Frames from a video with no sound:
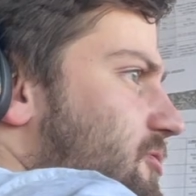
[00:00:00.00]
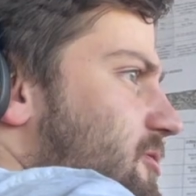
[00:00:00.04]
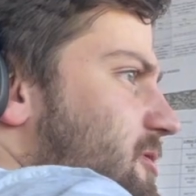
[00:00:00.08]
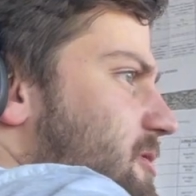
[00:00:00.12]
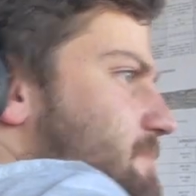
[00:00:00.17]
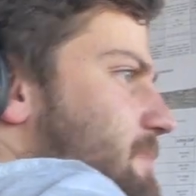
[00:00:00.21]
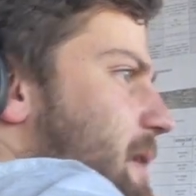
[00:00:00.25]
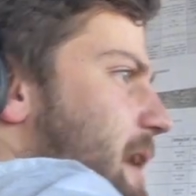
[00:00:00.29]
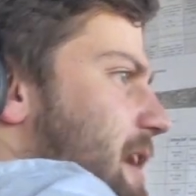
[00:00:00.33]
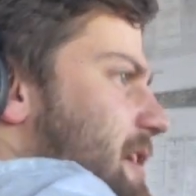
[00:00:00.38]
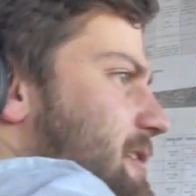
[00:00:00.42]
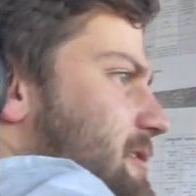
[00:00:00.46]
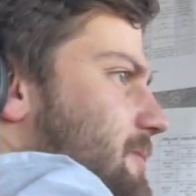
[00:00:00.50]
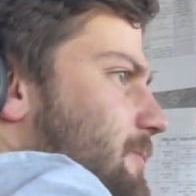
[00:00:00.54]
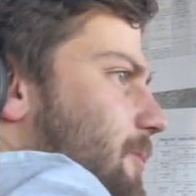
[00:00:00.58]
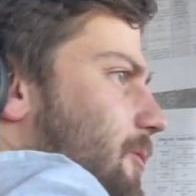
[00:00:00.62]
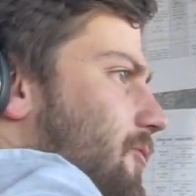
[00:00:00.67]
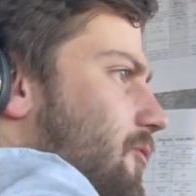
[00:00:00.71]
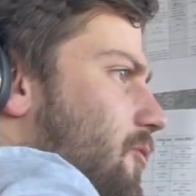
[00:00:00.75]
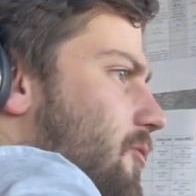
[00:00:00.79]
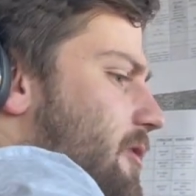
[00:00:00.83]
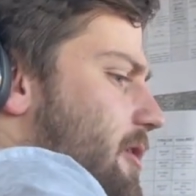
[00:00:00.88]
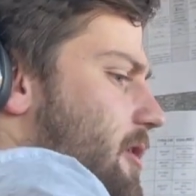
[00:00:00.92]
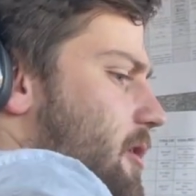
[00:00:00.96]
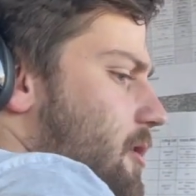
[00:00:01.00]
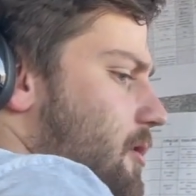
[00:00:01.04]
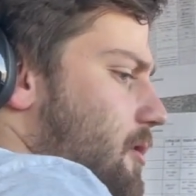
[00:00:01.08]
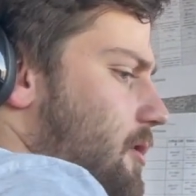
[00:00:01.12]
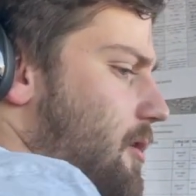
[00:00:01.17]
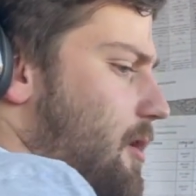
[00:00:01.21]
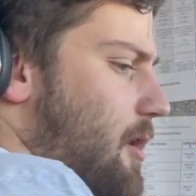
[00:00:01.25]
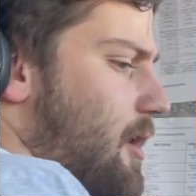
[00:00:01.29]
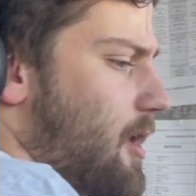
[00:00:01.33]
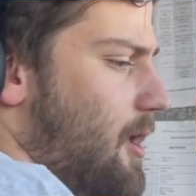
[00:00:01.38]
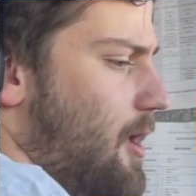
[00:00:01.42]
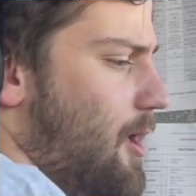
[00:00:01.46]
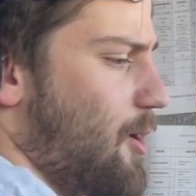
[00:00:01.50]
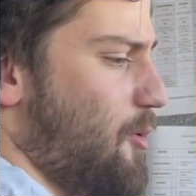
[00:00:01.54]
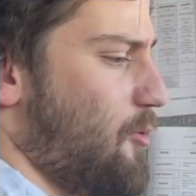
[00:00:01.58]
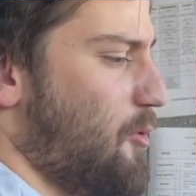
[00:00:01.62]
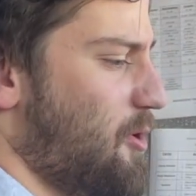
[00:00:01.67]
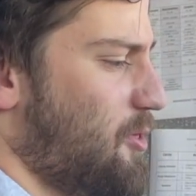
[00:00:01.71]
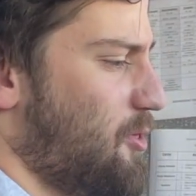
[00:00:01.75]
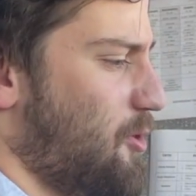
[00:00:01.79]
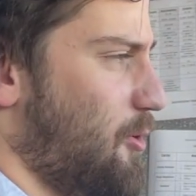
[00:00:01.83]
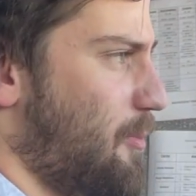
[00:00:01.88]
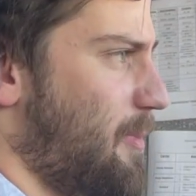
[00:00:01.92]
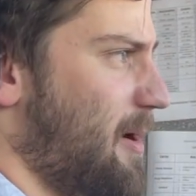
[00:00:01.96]
as possible for you,
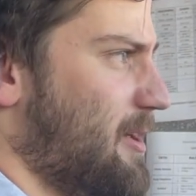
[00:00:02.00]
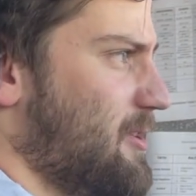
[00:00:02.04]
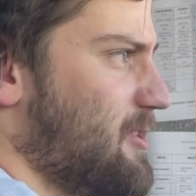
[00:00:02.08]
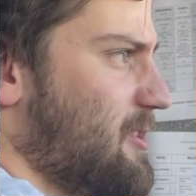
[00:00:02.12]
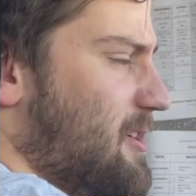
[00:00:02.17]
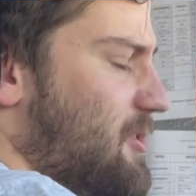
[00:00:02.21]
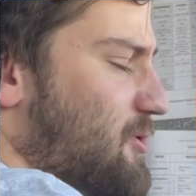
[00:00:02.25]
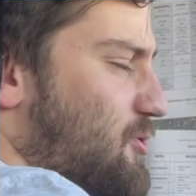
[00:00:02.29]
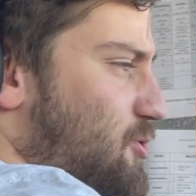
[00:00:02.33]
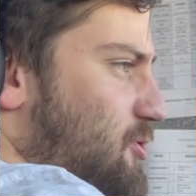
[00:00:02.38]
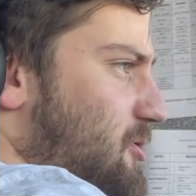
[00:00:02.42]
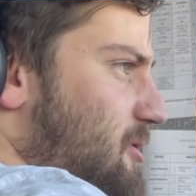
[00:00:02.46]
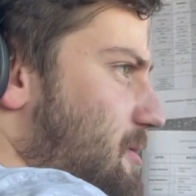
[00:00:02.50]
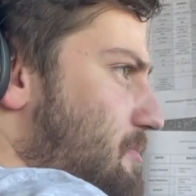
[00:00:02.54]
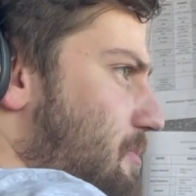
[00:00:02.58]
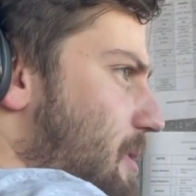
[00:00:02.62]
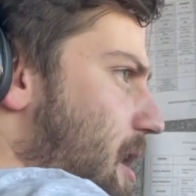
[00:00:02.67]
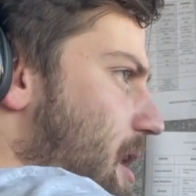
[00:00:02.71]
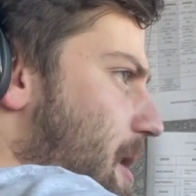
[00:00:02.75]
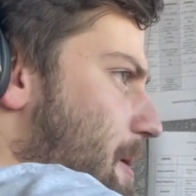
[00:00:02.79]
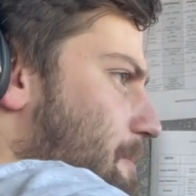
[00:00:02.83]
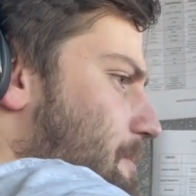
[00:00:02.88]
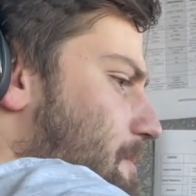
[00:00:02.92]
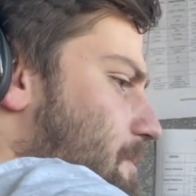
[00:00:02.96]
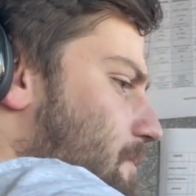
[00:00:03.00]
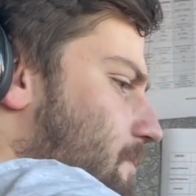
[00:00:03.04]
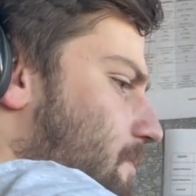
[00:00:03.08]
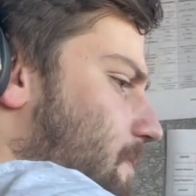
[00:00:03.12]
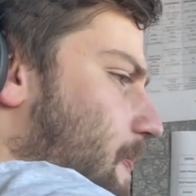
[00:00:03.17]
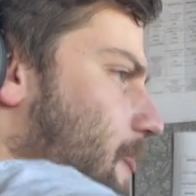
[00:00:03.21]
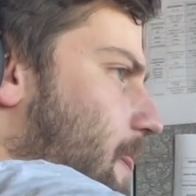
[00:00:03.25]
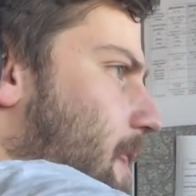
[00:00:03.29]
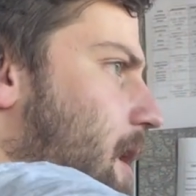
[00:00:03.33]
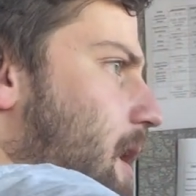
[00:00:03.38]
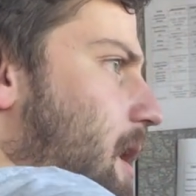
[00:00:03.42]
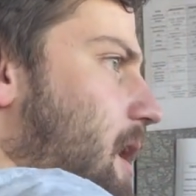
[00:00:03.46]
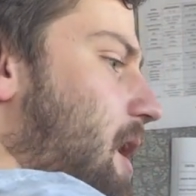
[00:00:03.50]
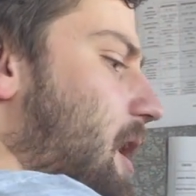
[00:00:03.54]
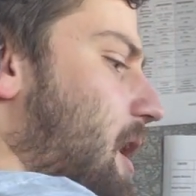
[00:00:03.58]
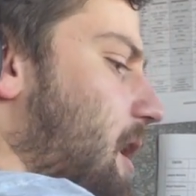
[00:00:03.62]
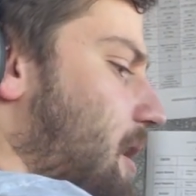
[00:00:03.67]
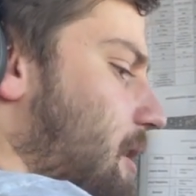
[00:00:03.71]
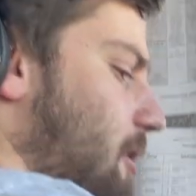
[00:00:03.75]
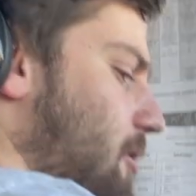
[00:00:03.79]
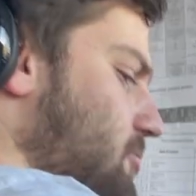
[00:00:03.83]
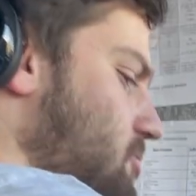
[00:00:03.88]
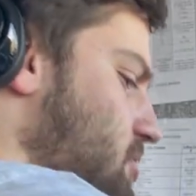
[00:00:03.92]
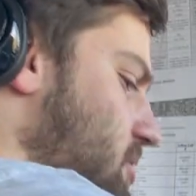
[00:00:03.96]
with your best interest in mind.
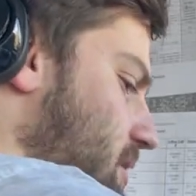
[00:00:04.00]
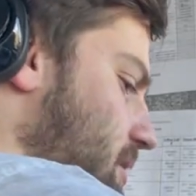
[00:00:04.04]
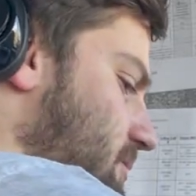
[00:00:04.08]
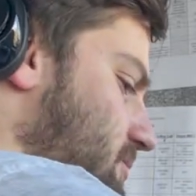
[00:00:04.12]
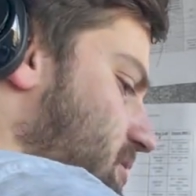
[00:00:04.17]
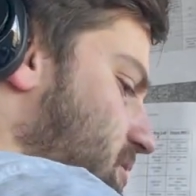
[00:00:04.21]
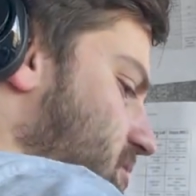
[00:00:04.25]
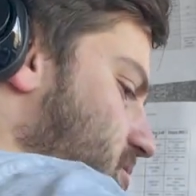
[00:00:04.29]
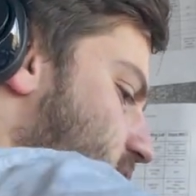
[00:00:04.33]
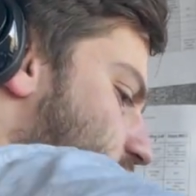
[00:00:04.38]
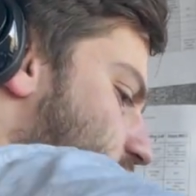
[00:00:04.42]
Also gives us the